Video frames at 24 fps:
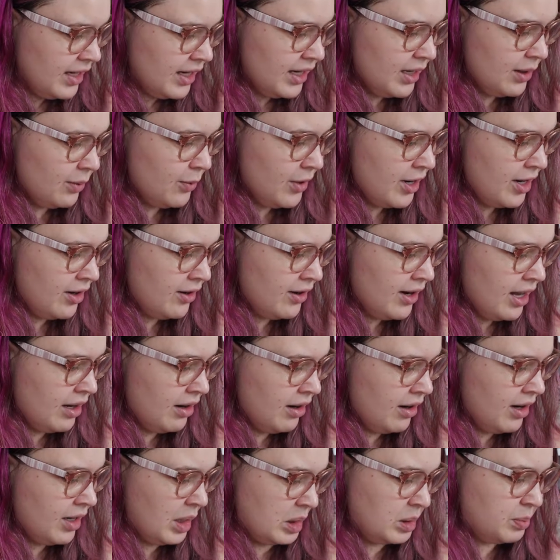and where
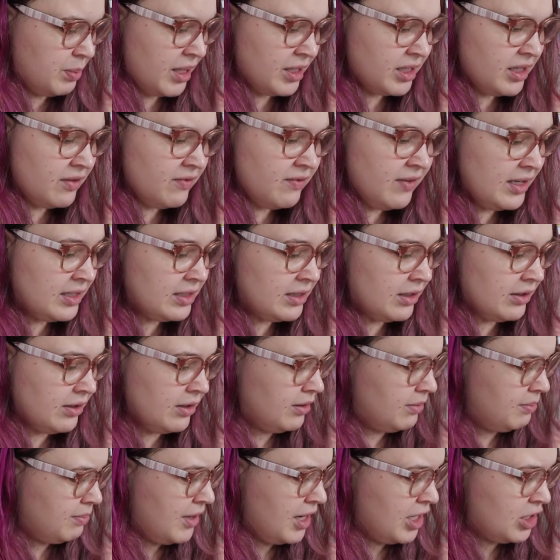an unexpected
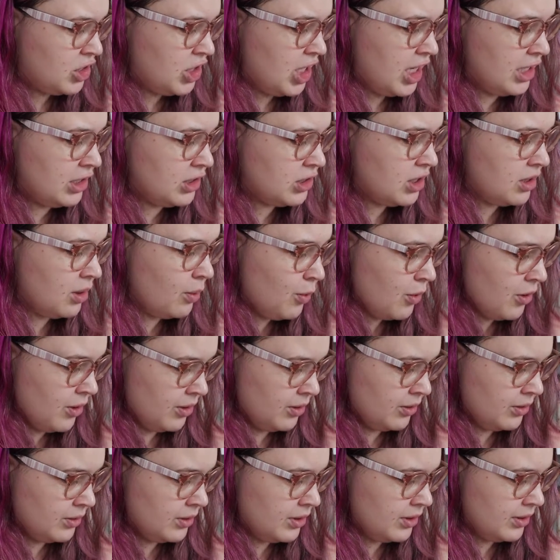visitor may change the
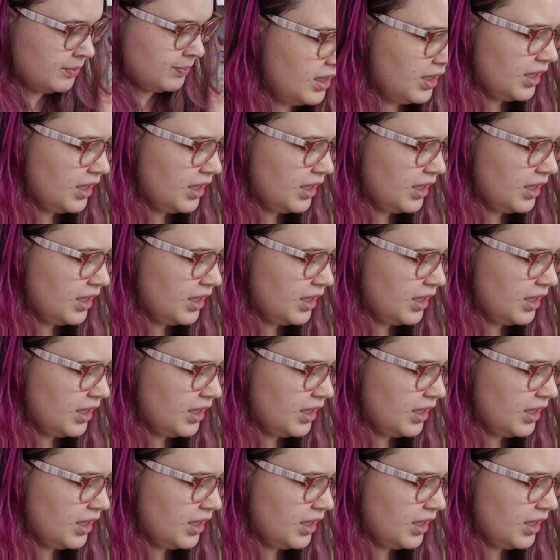world.